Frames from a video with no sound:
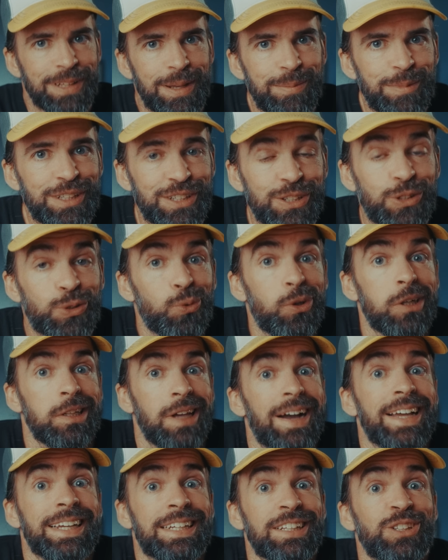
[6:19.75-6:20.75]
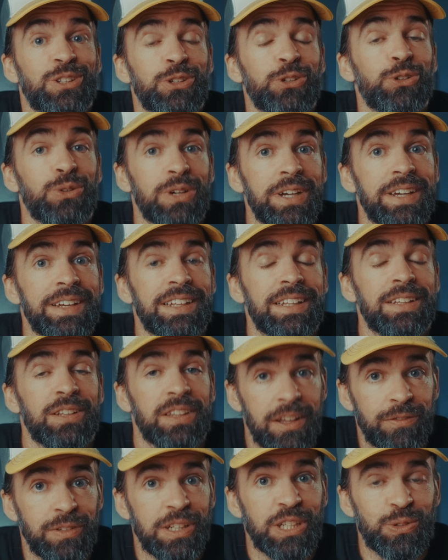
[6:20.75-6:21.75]
limits to what I can do in
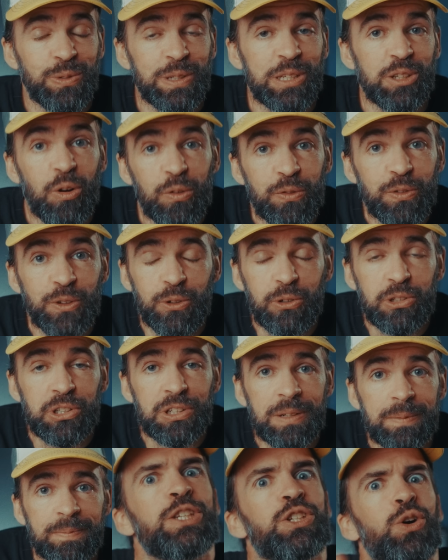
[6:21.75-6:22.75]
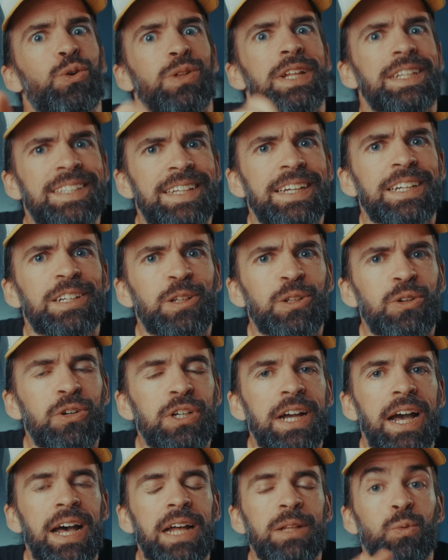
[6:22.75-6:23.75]
DaVinci Resolve Fusion. So let's take a
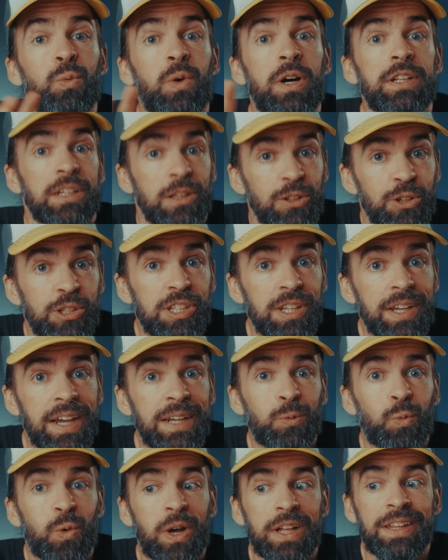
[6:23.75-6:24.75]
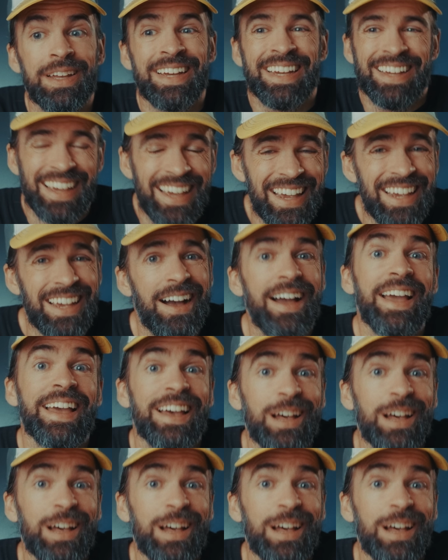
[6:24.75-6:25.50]
look at what it looks like when AI